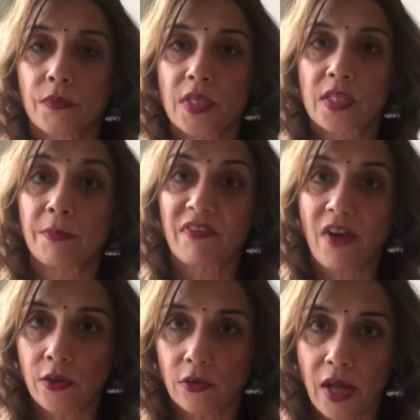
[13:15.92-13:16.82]

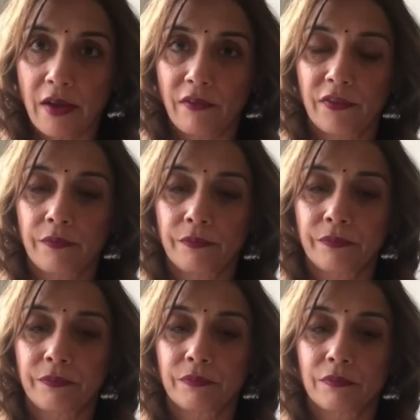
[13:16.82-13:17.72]
simplifying your life,
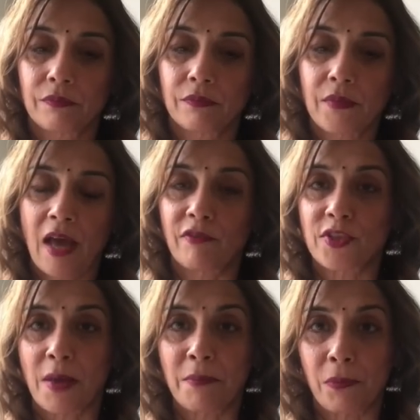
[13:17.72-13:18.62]
and for
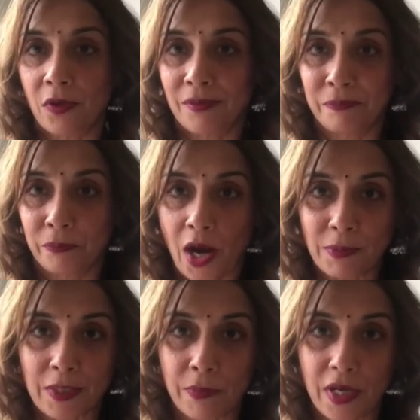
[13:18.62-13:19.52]
some people,
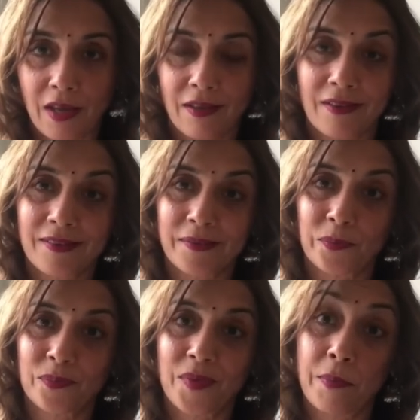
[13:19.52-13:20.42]
perhaps admitting
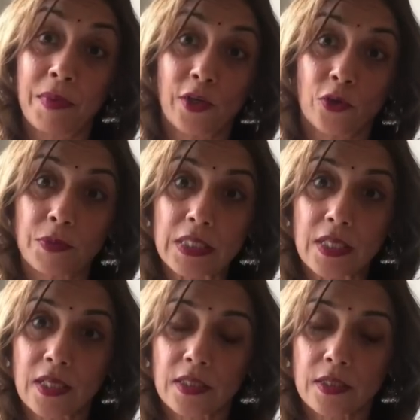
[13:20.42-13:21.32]
your
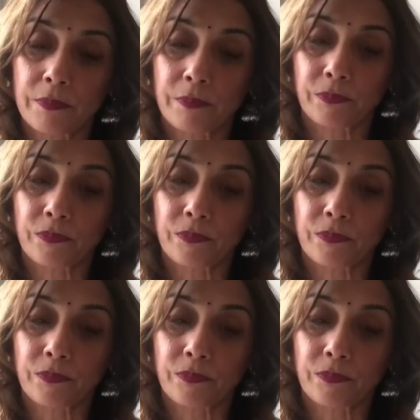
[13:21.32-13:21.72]
mistakes.